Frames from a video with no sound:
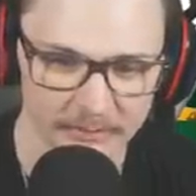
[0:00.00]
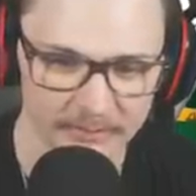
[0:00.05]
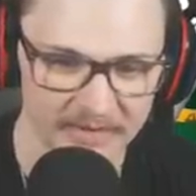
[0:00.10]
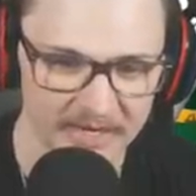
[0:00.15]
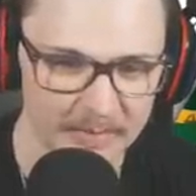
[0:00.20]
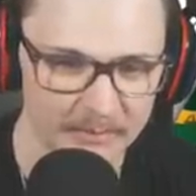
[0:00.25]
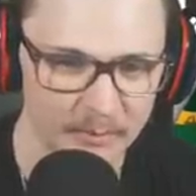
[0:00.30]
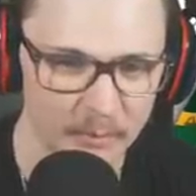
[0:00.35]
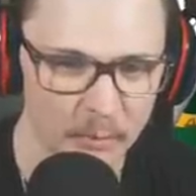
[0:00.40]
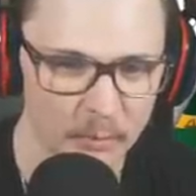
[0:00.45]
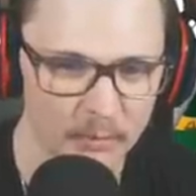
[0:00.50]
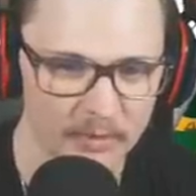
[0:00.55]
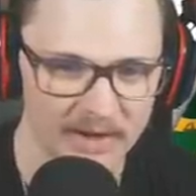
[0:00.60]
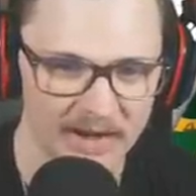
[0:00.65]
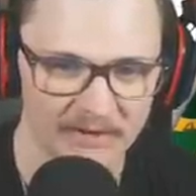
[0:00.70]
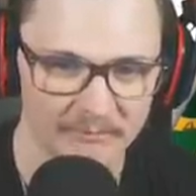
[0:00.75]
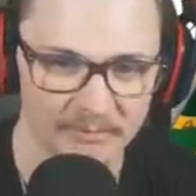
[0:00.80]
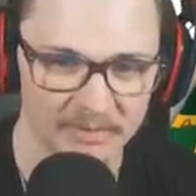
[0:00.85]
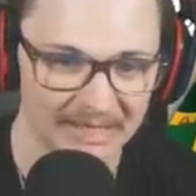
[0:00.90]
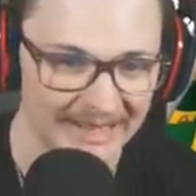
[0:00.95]
people, when
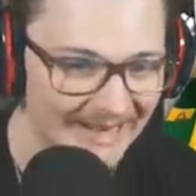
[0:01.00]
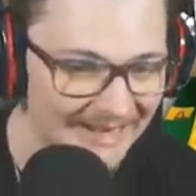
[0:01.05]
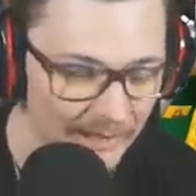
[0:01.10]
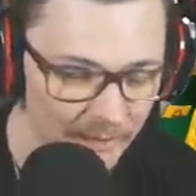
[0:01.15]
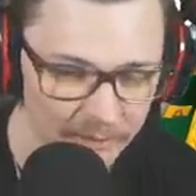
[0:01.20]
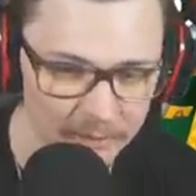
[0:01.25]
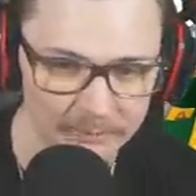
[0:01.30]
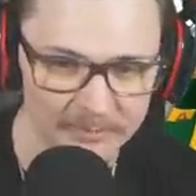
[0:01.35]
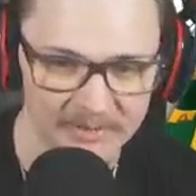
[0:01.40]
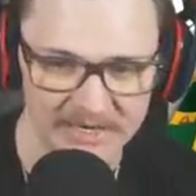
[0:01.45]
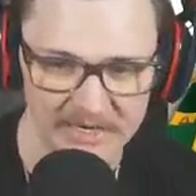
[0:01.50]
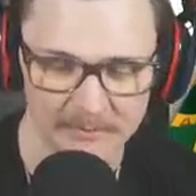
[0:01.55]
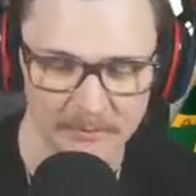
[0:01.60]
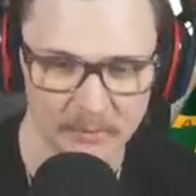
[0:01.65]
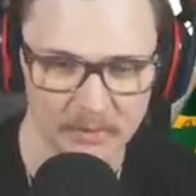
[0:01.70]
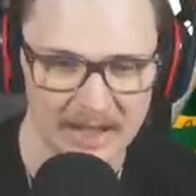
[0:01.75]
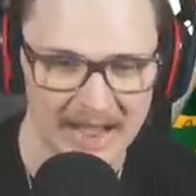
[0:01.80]
I've played other people,